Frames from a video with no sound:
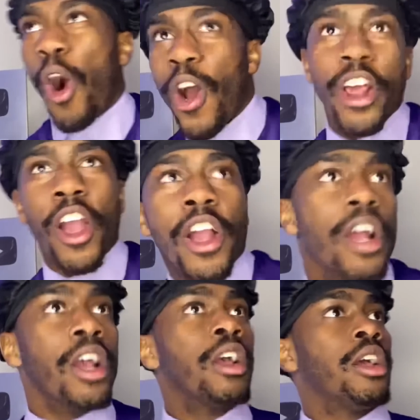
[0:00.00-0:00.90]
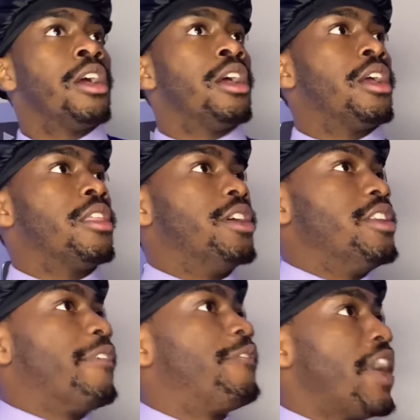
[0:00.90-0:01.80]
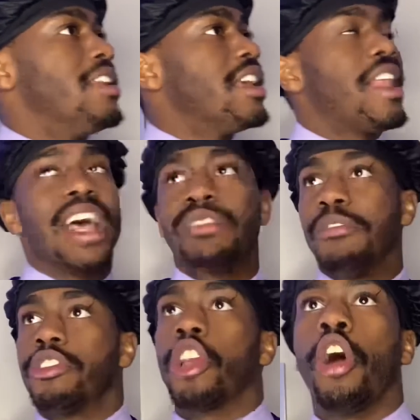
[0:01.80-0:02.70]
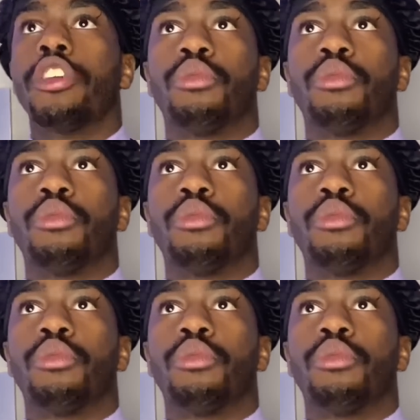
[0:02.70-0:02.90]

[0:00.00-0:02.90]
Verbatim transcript: Order. The defendant has been charged